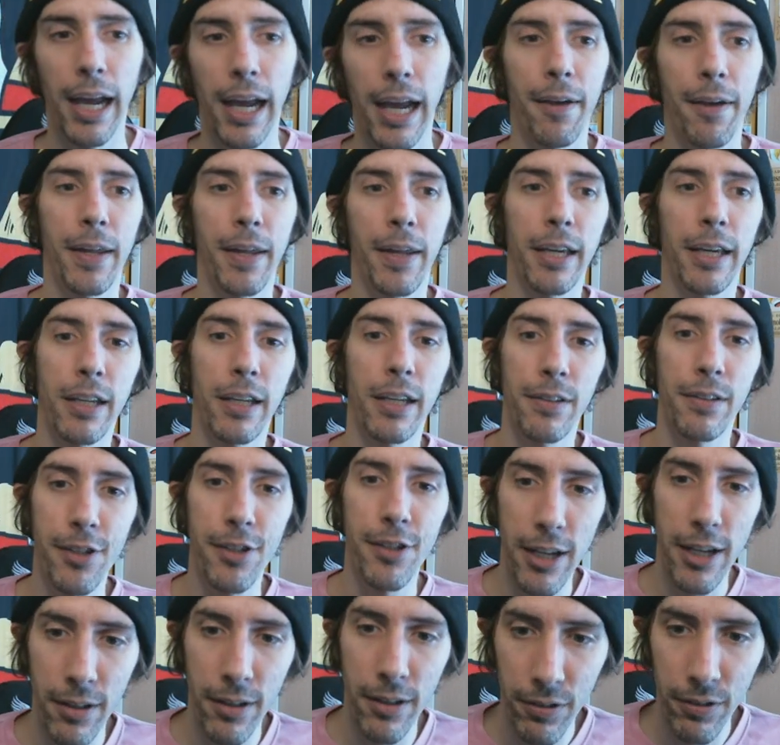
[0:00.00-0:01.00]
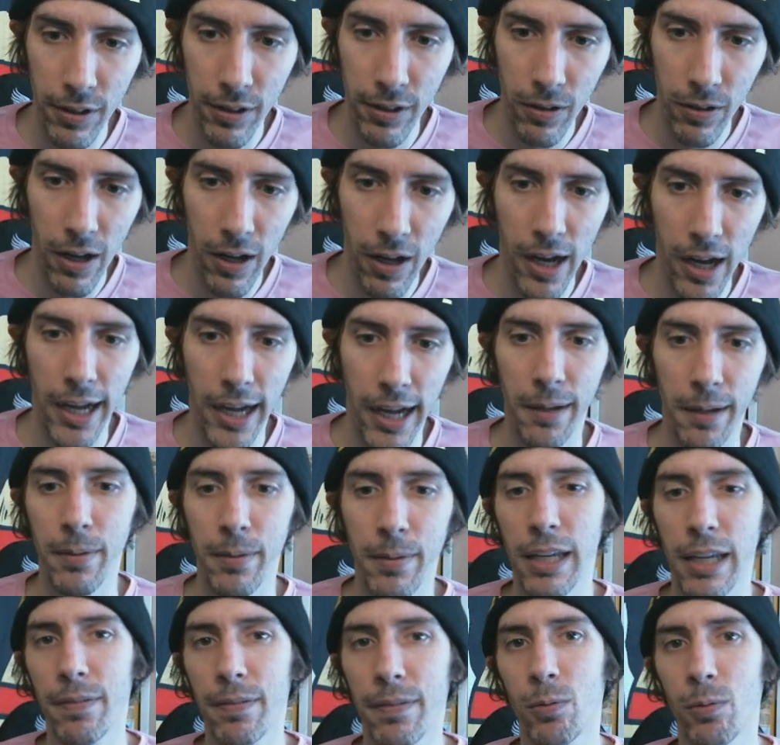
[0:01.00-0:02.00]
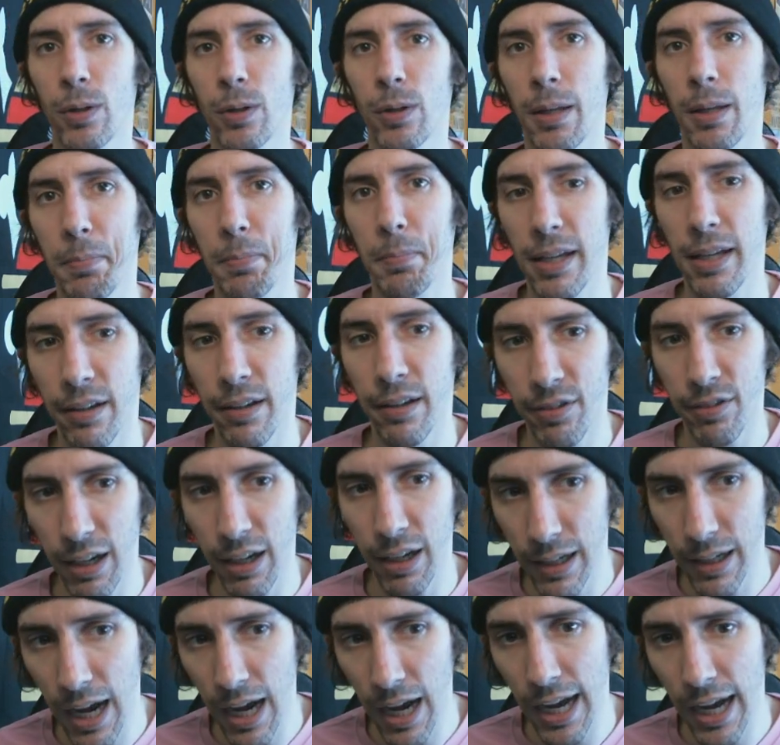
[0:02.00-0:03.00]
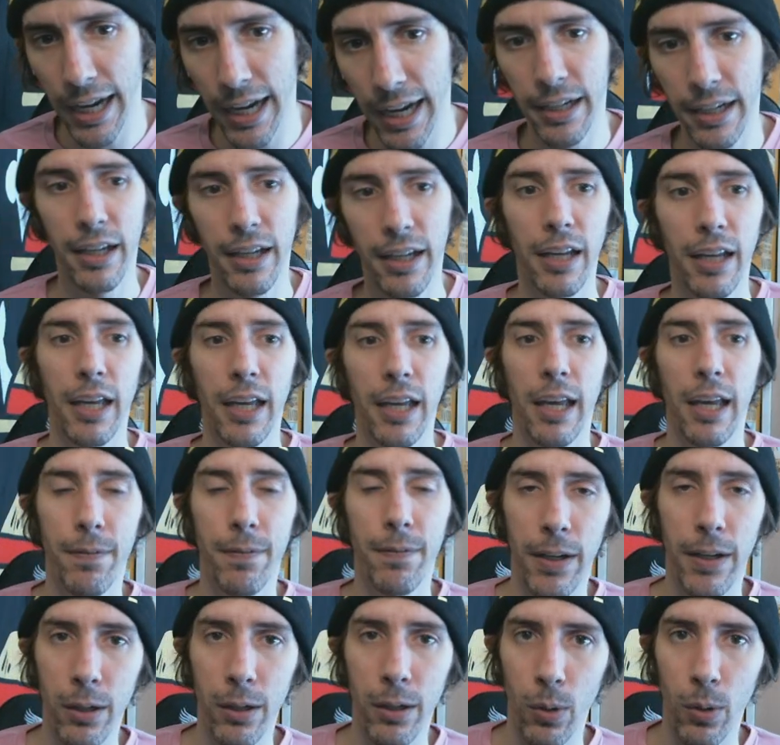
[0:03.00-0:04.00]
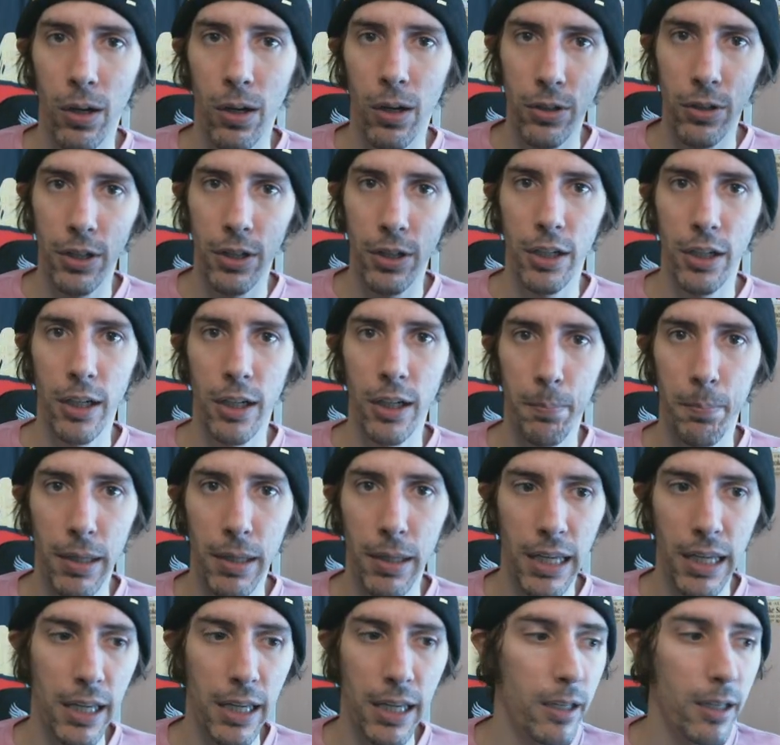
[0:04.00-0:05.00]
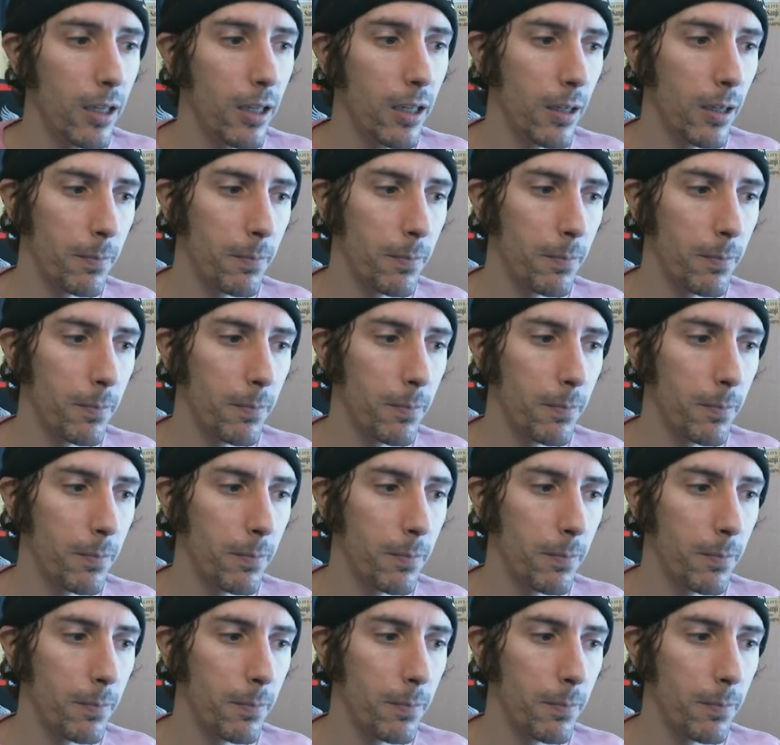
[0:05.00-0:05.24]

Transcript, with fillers: and then it continues to climb, even with the P S A nine, it very well could be